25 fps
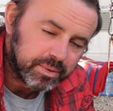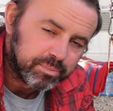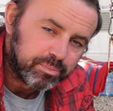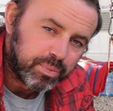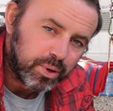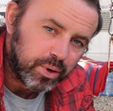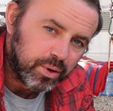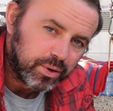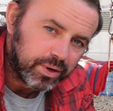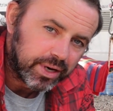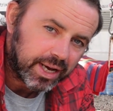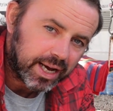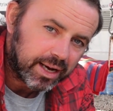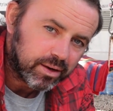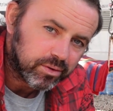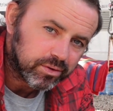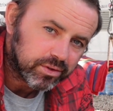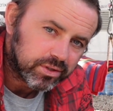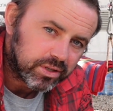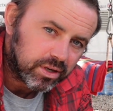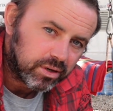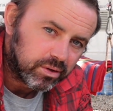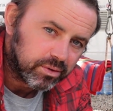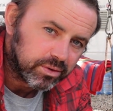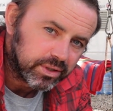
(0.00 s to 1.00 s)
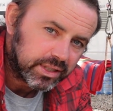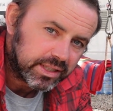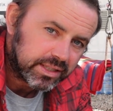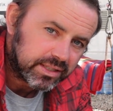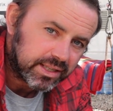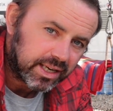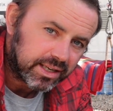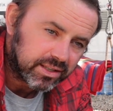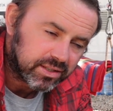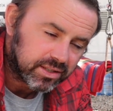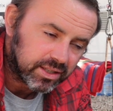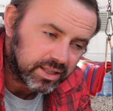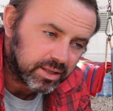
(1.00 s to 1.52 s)
burnt out. So it's
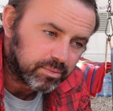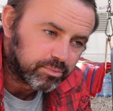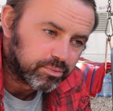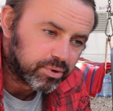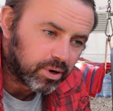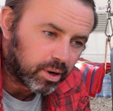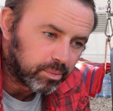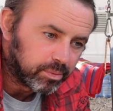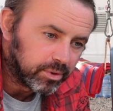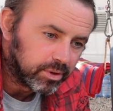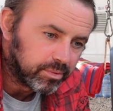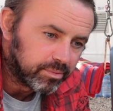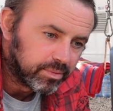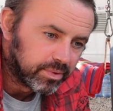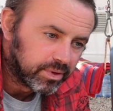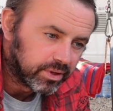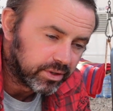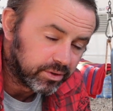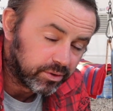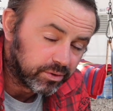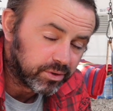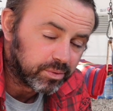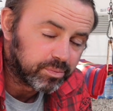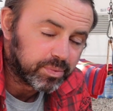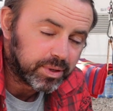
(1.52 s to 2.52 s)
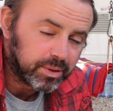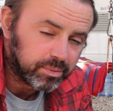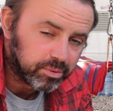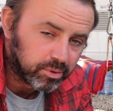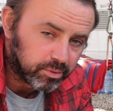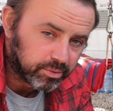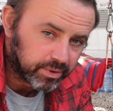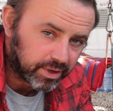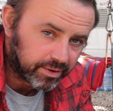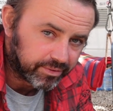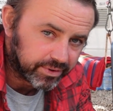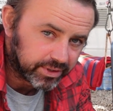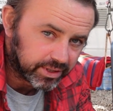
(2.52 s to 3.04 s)
actually a problem, and other people
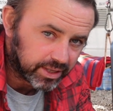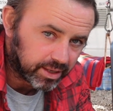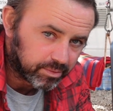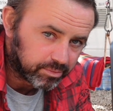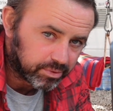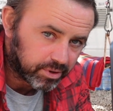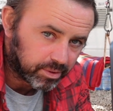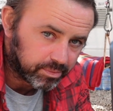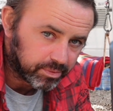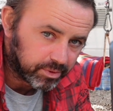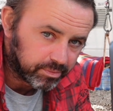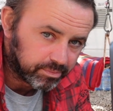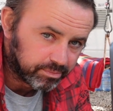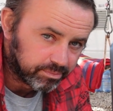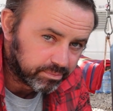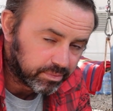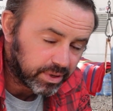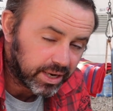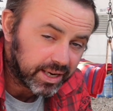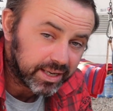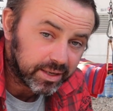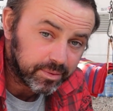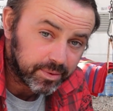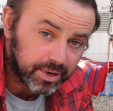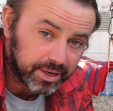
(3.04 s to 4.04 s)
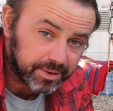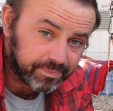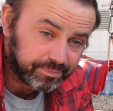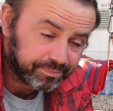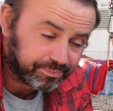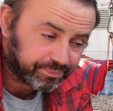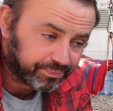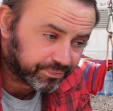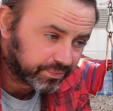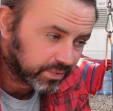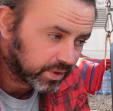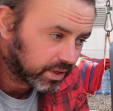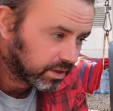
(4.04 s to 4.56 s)
were having that problem. But anyway,
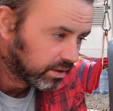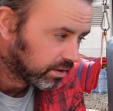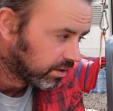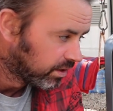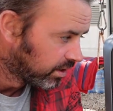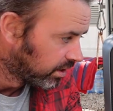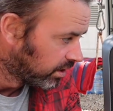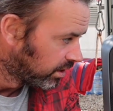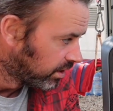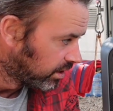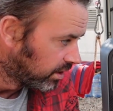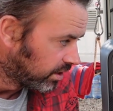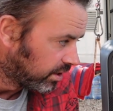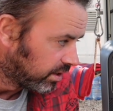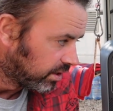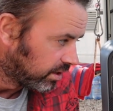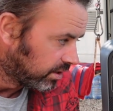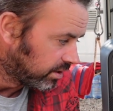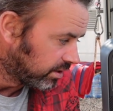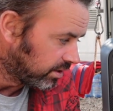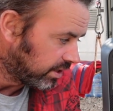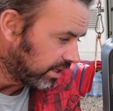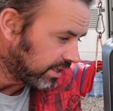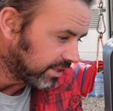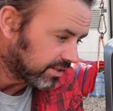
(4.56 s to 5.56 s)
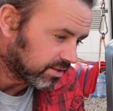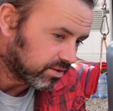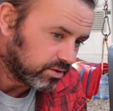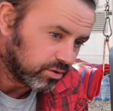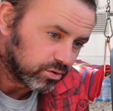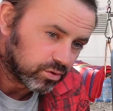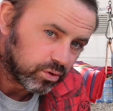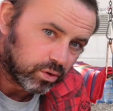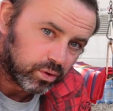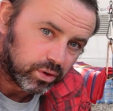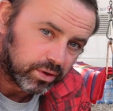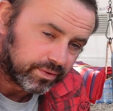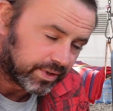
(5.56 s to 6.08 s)
this
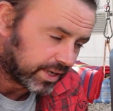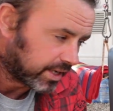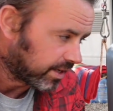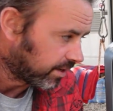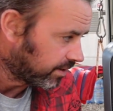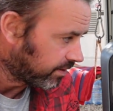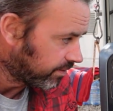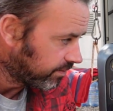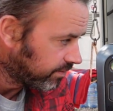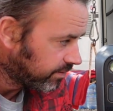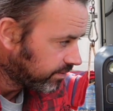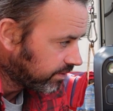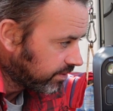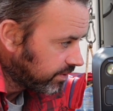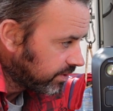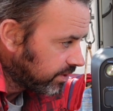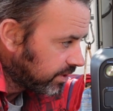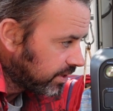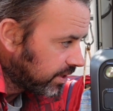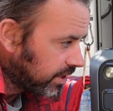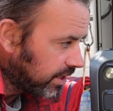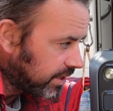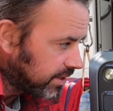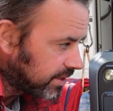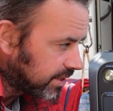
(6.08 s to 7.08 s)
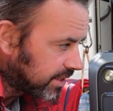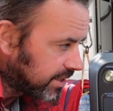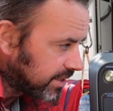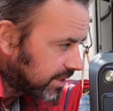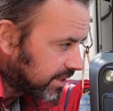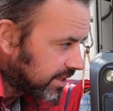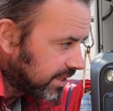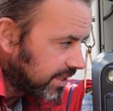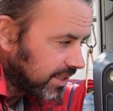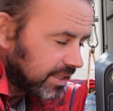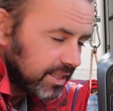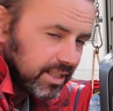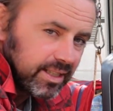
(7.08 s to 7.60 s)
does all of our, as you can
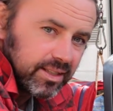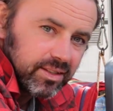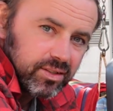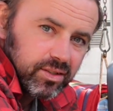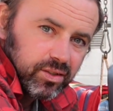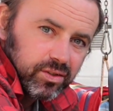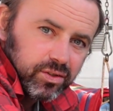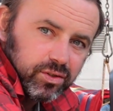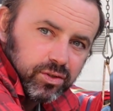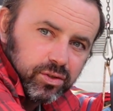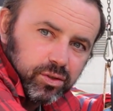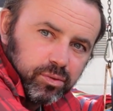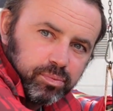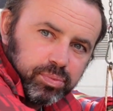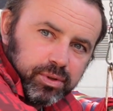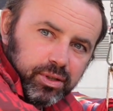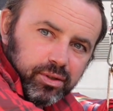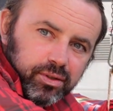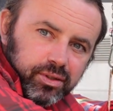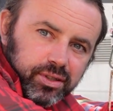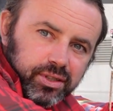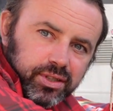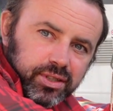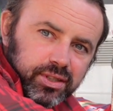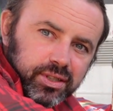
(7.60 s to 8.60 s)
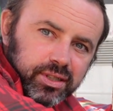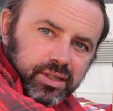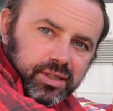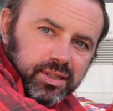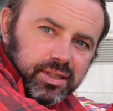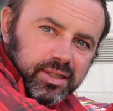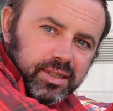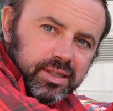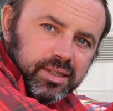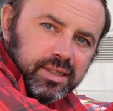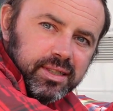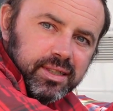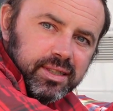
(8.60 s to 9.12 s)
see, it's got two plugs
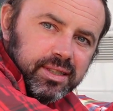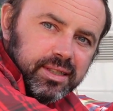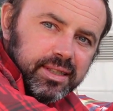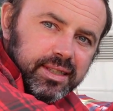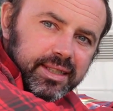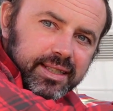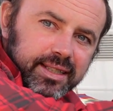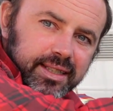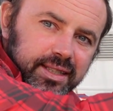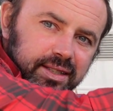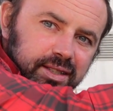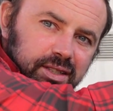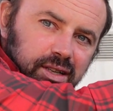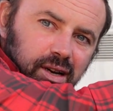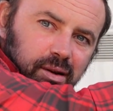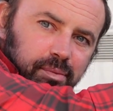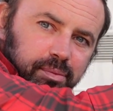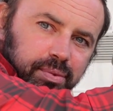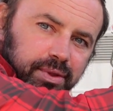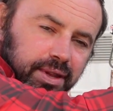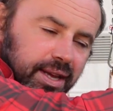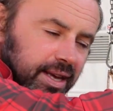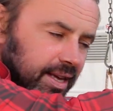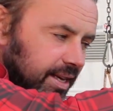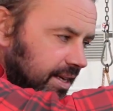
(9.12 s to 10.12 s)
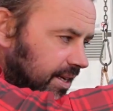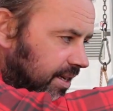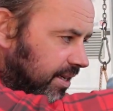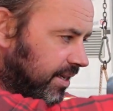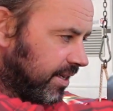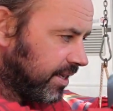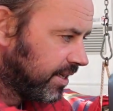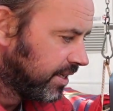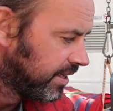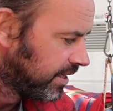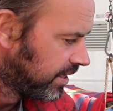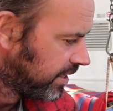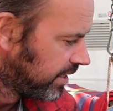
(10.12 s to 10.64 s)
in the top there,
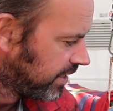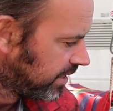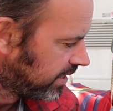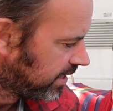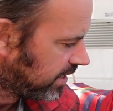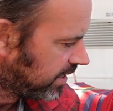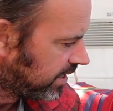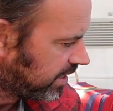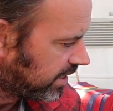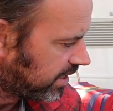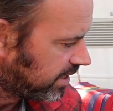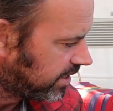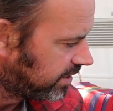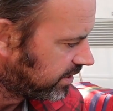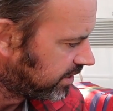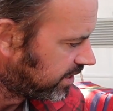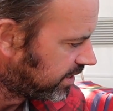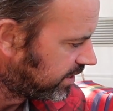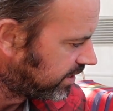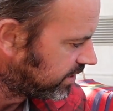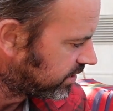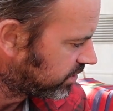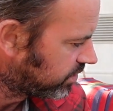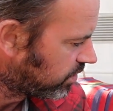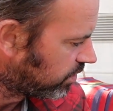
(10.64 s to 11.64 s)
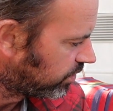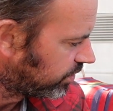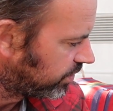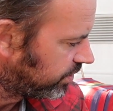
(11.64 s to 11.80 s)
and then it's got